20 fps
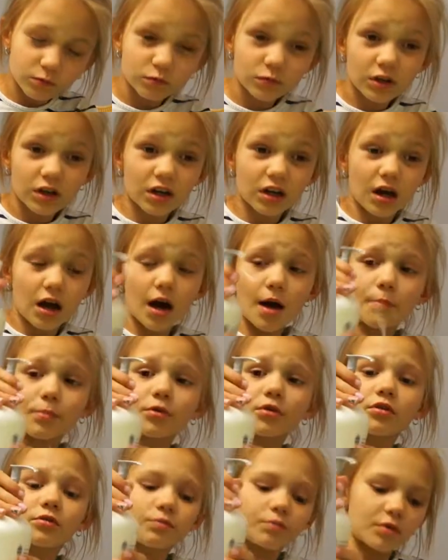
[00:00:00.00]
a
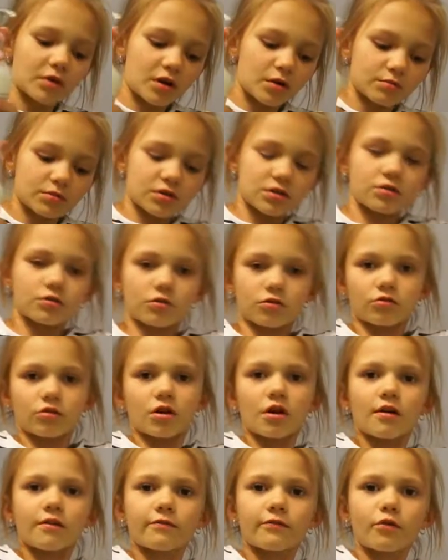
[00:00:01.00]
couple of pumps, so 3
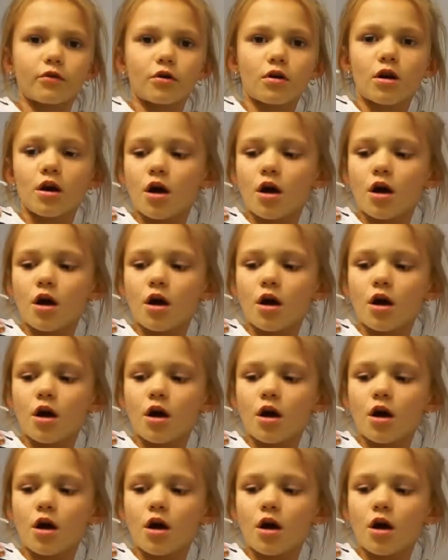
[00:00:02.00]
or 4